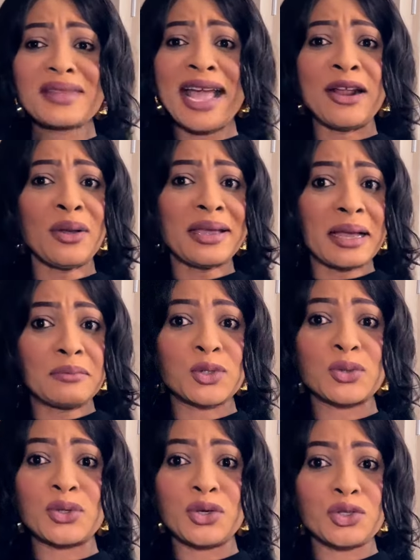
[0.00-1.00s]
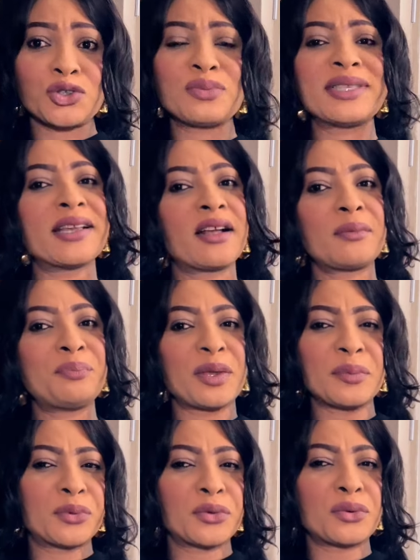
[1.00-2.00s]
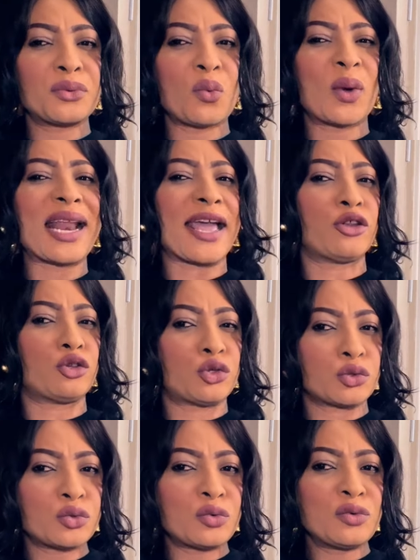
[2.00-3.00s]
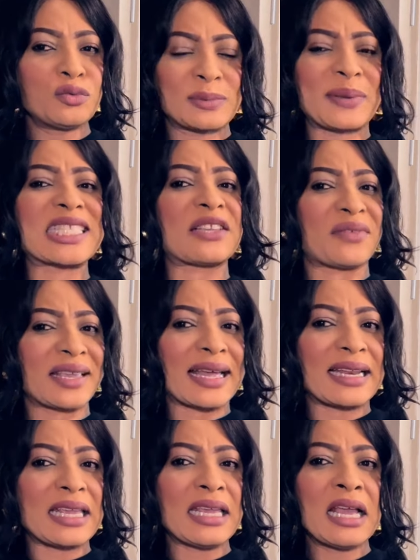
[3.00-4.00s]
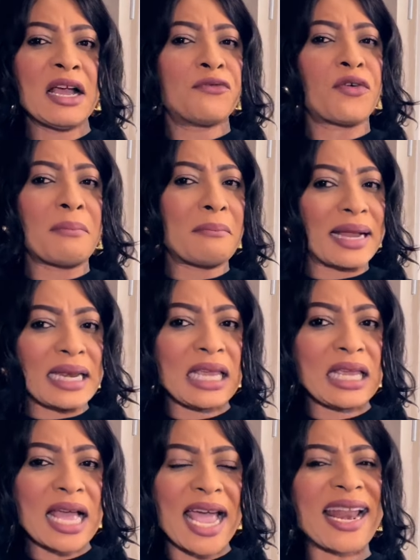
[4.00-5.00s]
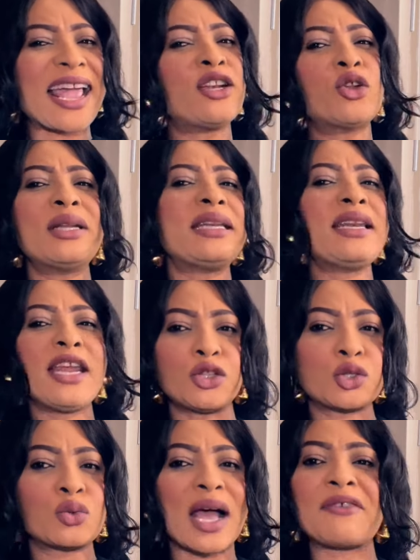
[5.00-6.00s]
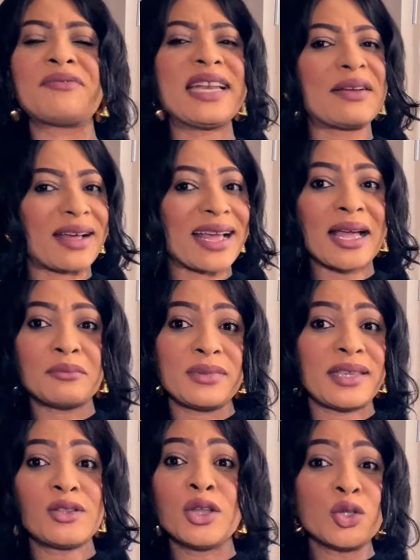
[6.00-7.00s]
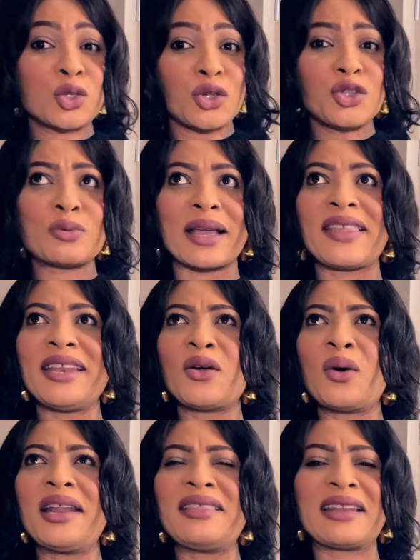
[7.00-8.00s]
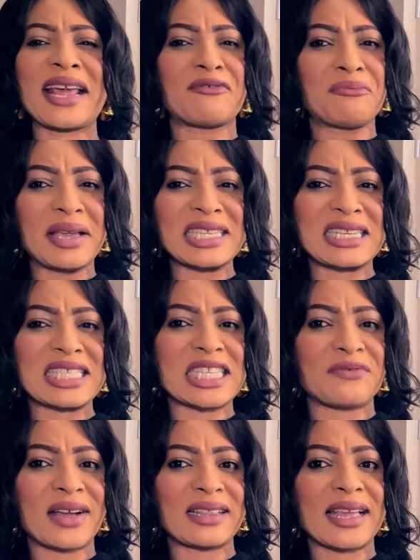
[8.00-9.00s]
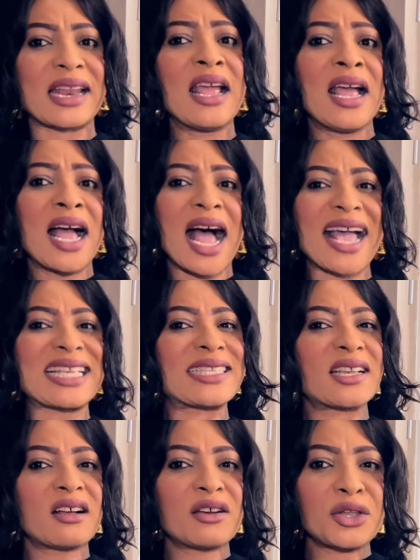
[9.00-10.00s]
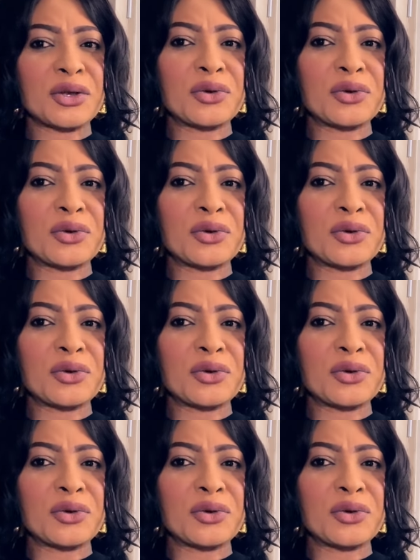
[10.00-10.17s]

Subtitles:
I don't come to YouTube tell people what I do specifically for money, and I don't need to. I've never come to YouTube. I think the only thing I've mentioned is the fact that I sell,